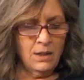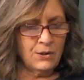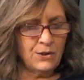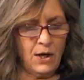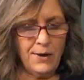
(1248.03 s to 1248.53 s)

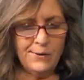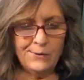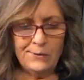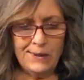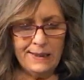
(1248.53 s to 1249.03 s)

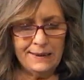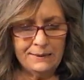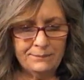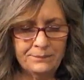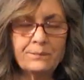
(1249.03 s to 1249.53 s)
So
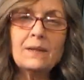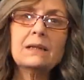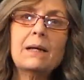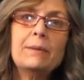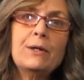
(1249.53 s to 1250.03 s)
um,
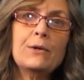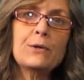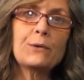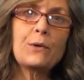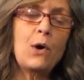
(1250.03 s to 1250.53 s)
let me know
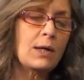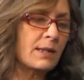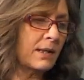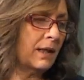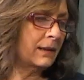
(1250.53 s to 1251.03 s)
your
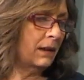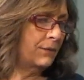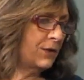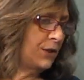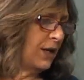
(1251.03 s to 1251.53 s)
thoughts. I'd
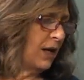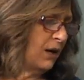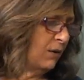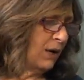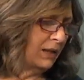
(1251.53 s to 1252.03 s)
love to
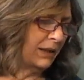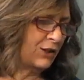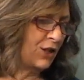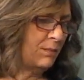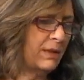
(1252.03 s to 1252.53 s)
know. Like
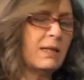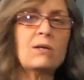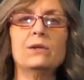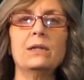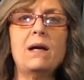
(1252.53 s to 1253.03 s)
she
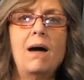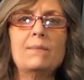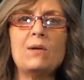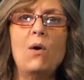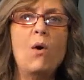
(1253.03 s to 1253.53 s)
missed on the
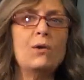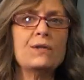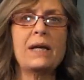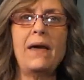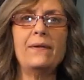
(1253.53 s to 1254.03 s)
tops
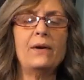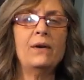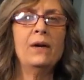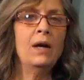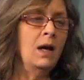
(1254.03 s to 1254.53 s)

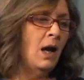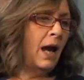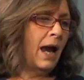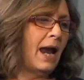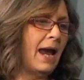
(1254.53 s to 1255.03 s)
altogether.
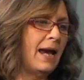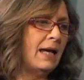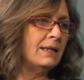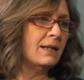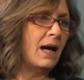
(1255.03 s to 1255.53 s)

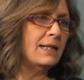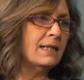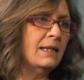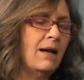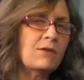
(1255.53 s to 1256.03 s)
And I
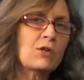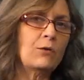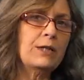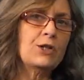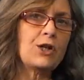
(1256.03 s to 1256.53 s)
did have
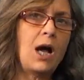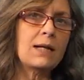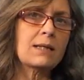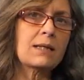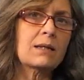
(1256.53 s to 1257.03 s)

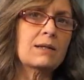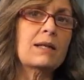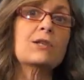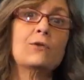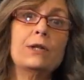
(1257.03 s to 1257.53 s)
screenshots because
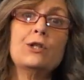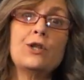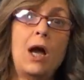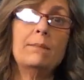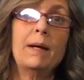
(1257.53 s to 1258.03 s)
I
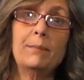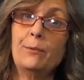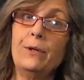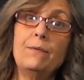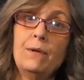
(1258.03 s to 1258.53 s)
screenshot my
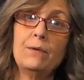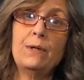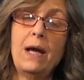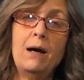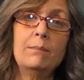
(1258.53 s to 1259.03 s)
preview
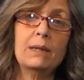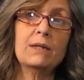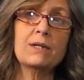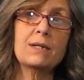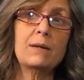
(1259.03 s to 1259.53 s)
now
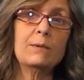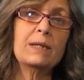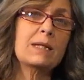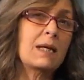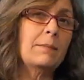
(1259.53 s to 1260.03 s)
because I
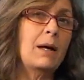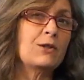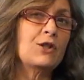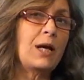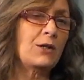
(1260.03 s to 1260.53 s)
want to see um,
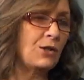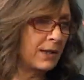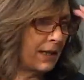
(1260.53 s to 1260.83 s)
is she actually